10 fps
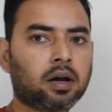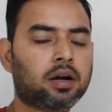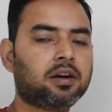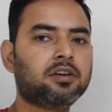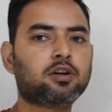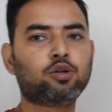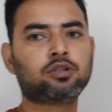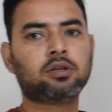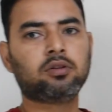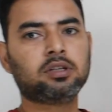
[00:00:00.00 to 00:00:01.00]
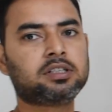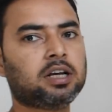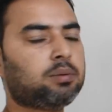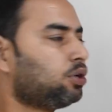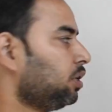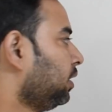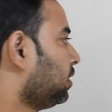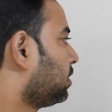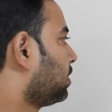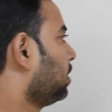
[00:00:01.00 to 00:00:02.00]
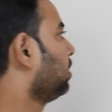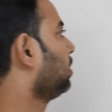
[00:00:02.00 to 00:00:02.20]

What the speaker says: Another question on this chapter is,